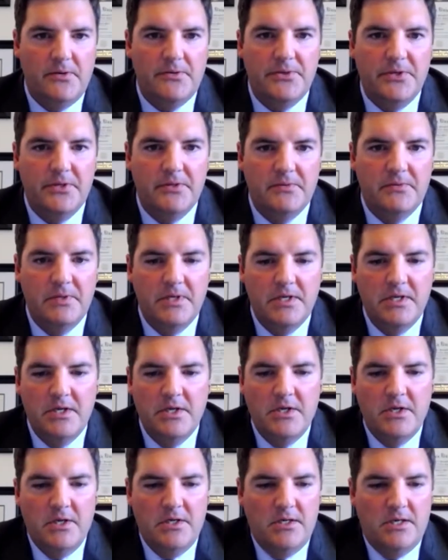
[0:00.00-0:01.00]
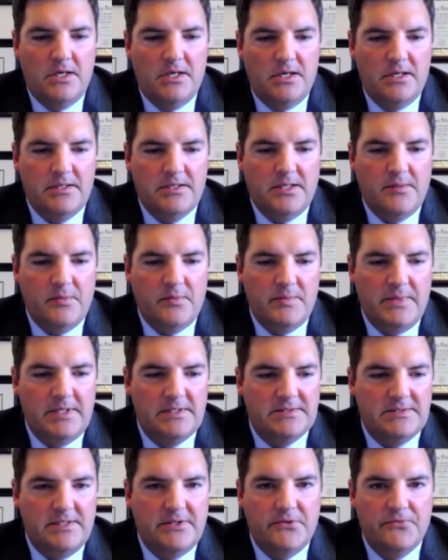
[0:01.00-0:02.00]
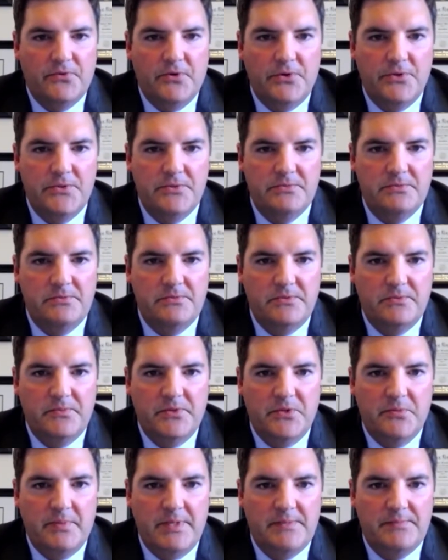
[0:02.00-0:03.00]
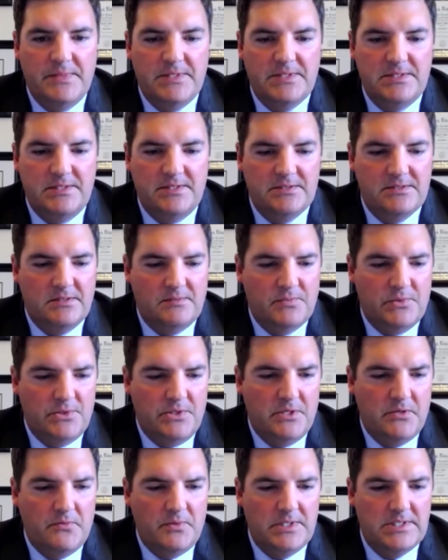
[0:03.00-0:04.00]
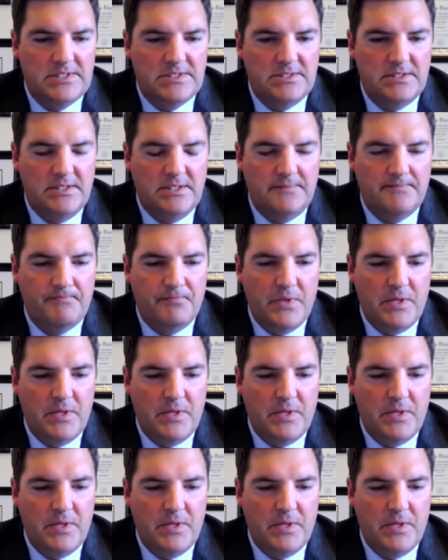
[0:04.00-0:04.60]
You know, a couple miles down the road, you might be seeing something you don't want to see.